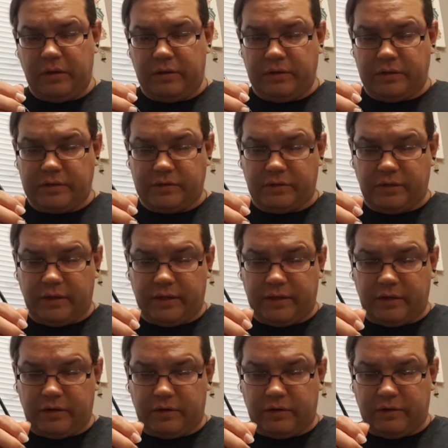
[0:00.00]
Doesn't look like
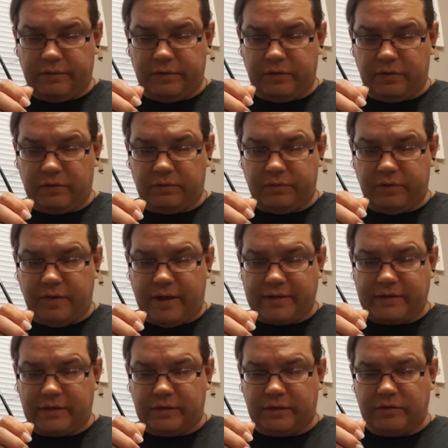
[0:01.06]
they're, if you
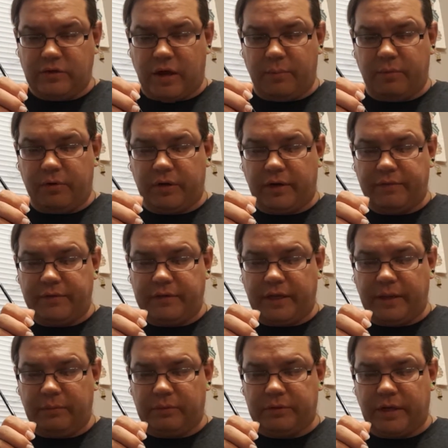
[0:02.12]
accidentally drop one off the
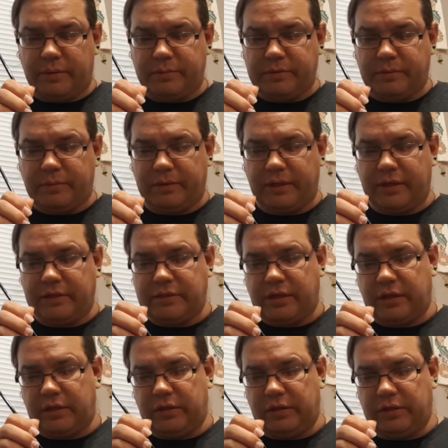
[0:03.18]
tabletop or something like
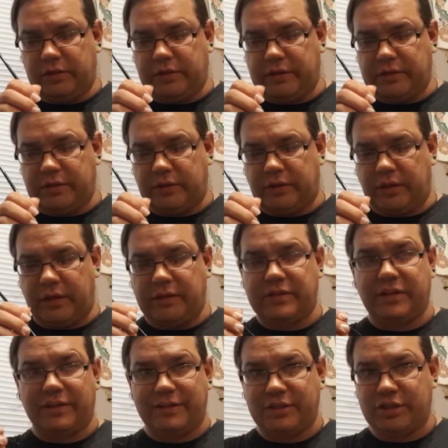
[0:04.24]
that, it doesn't look like
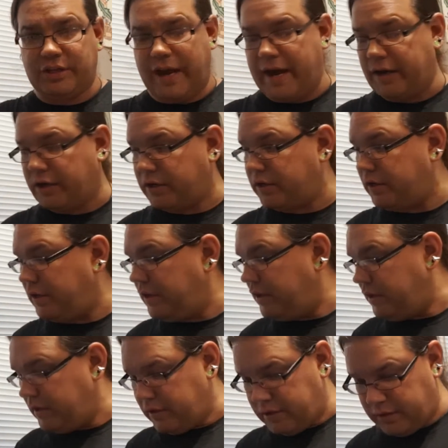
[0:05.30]
it's going to shatter,
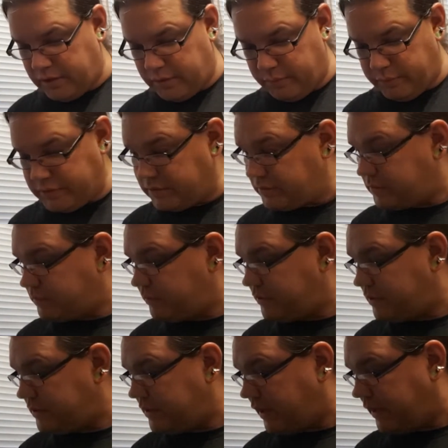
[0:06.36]
which
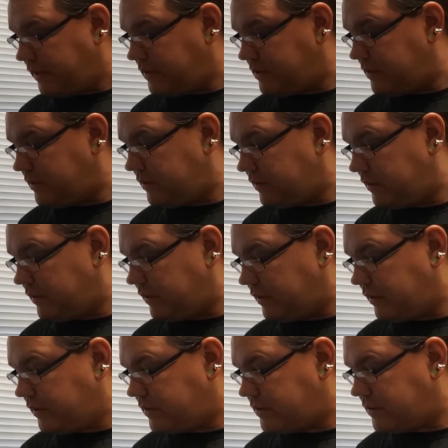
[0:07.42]
is nice,
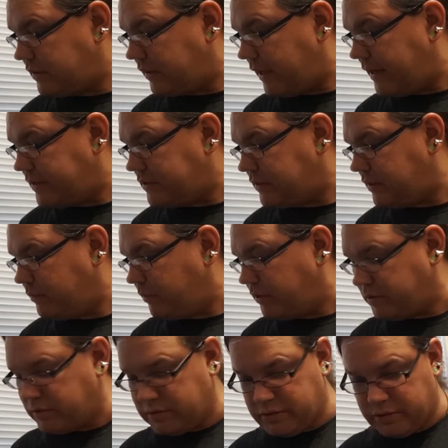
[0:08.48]
because the last thing you
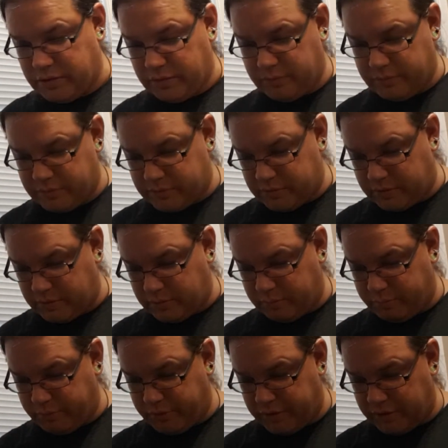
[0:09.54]
want to do is
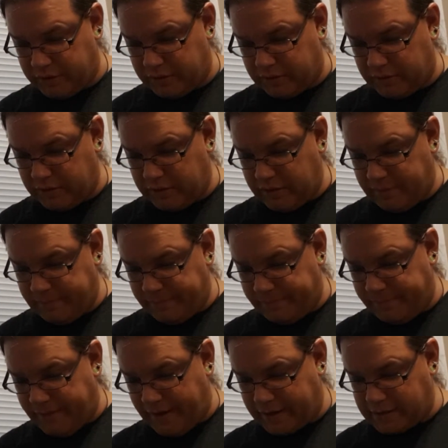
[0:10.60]
put in
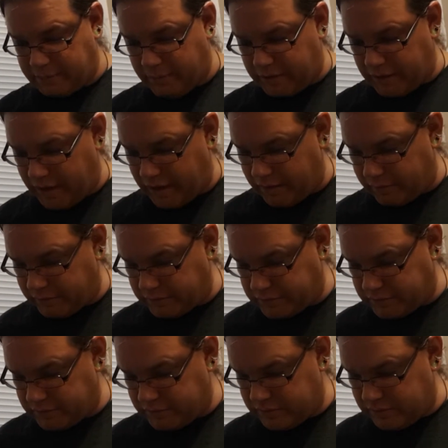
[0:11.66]
X amount of
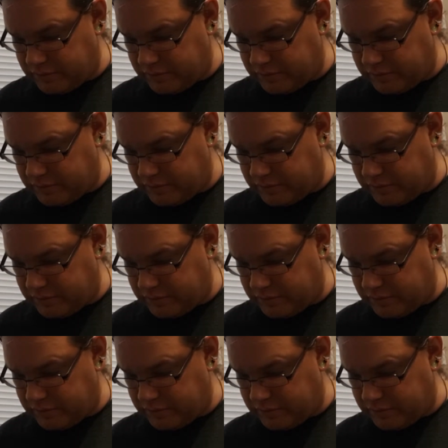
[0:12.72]
hours